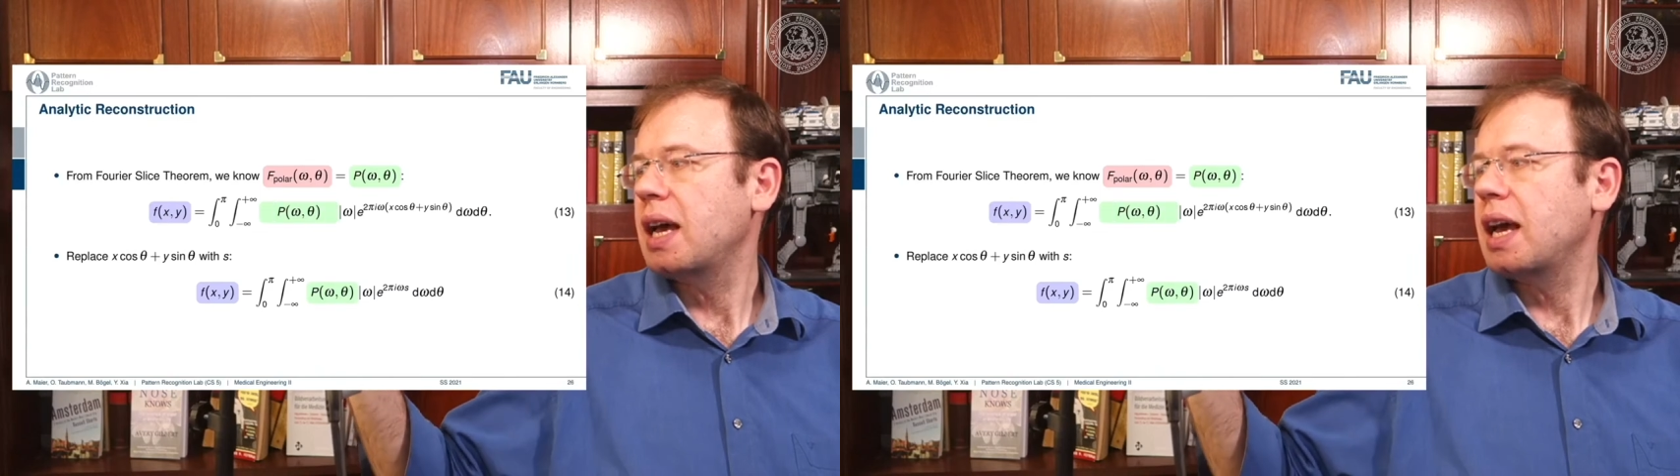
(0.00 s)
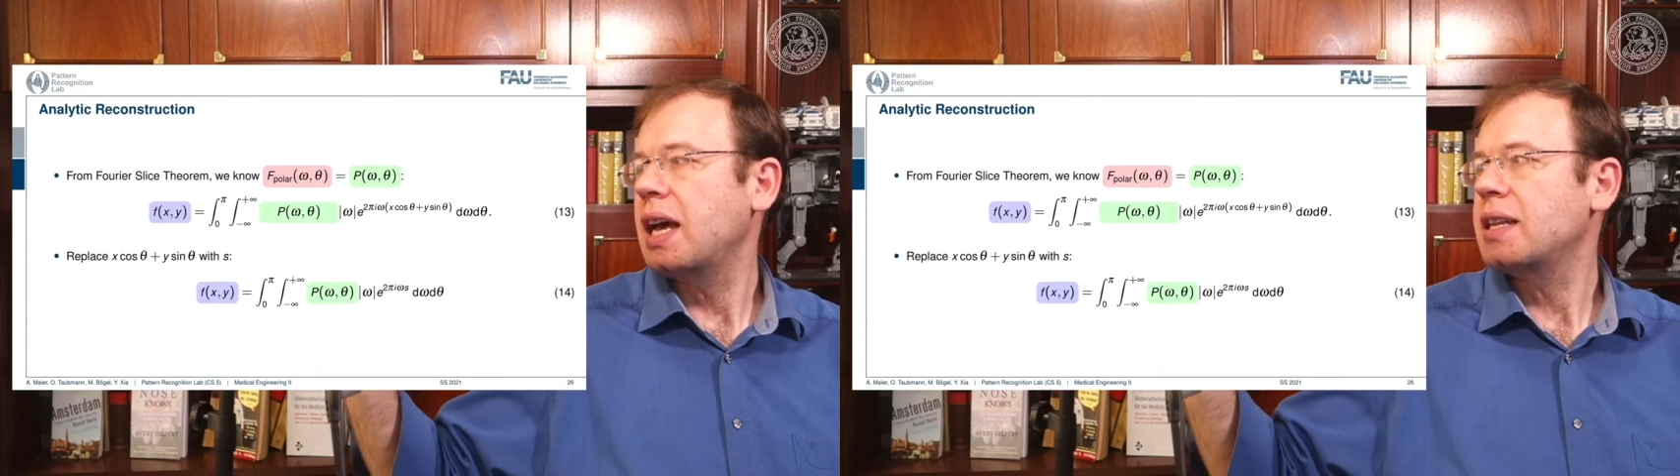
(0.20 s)

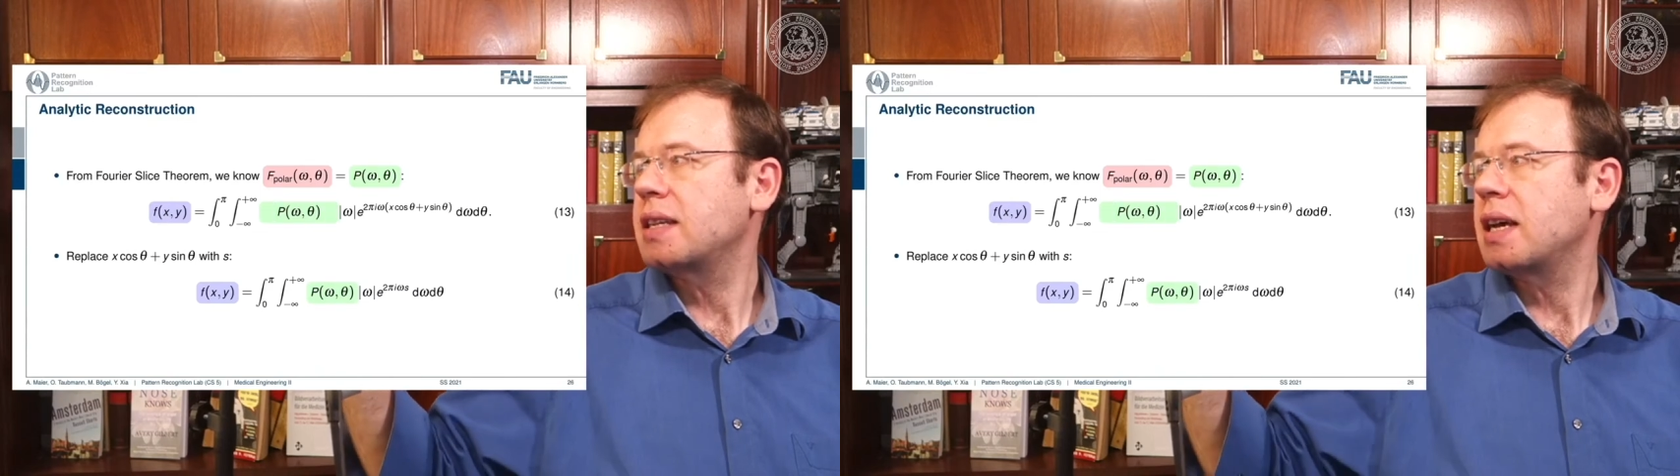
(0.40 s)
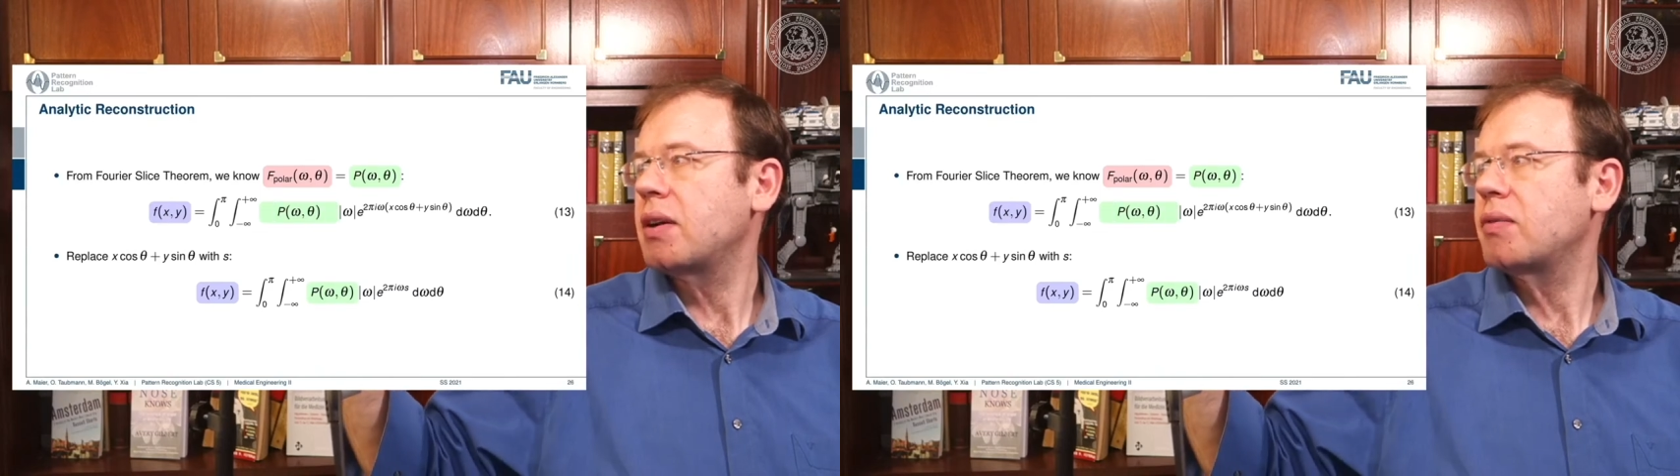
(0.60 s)
and
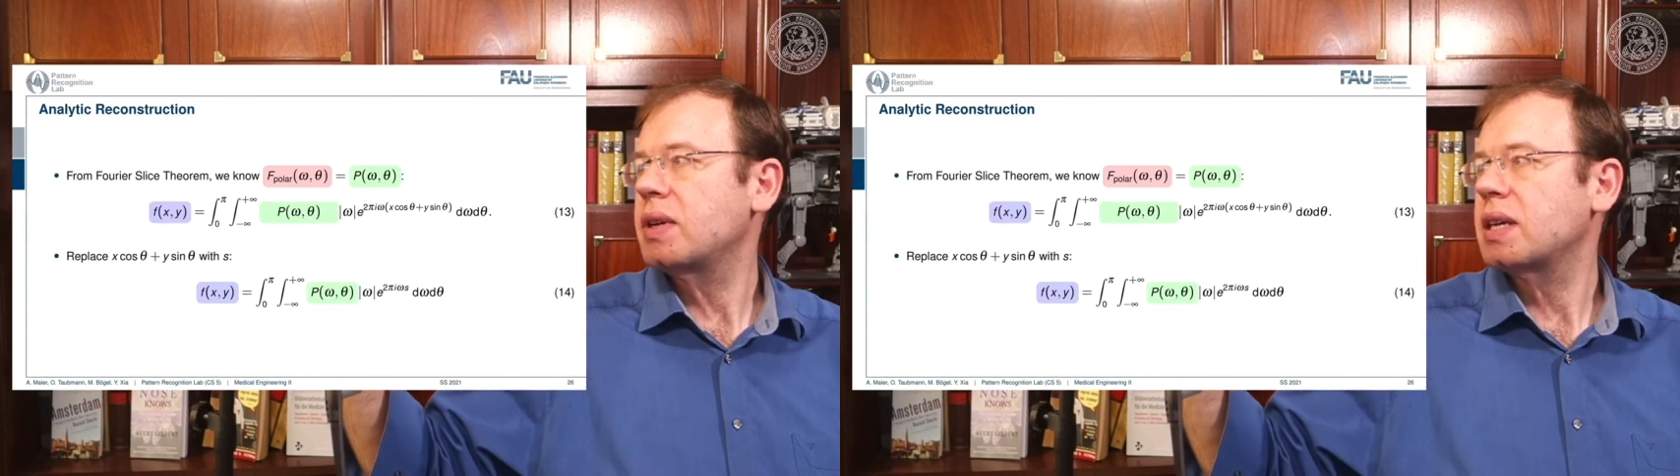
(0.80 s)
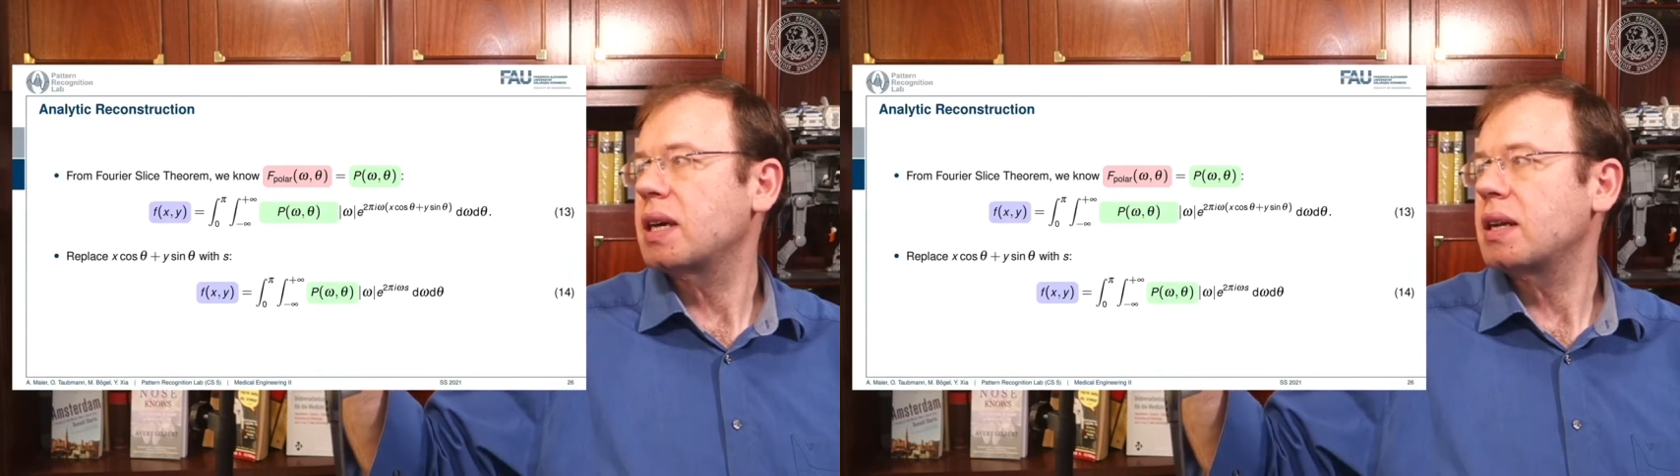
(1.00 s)
there we
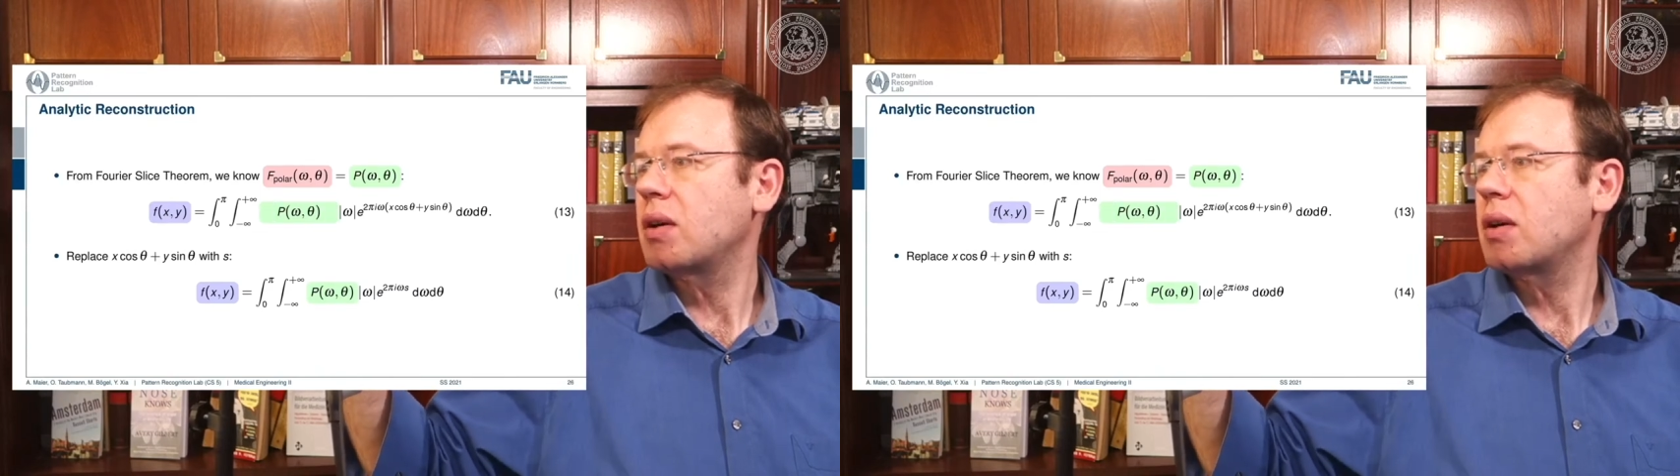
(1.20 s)
can